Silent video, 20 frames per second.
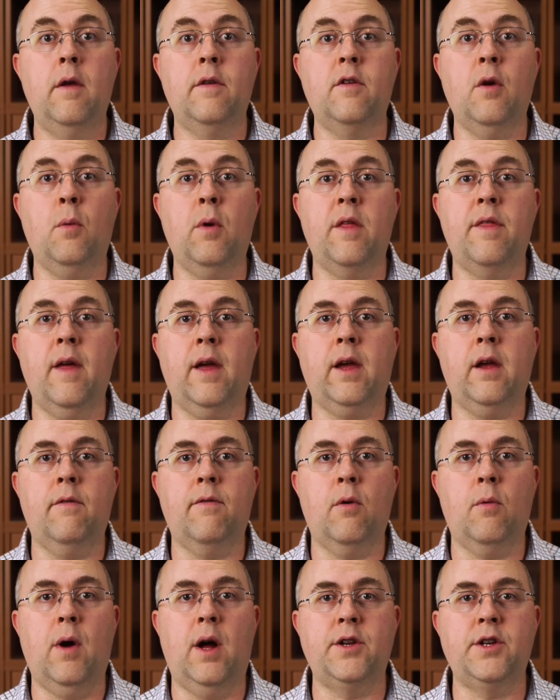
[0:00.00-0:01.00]
So I want to thank you
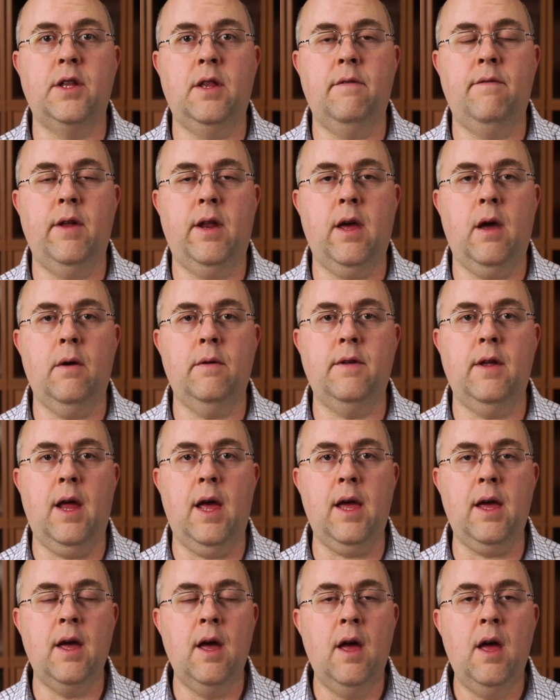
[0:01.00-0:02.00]
for watching the video today.
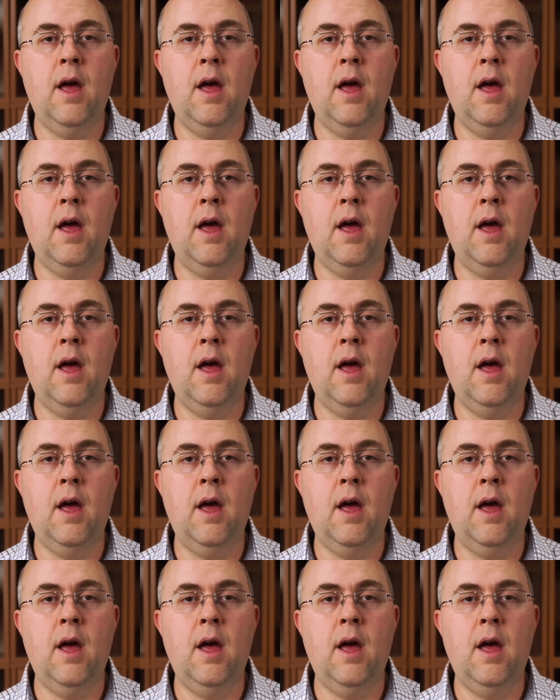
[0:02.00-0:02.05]
today.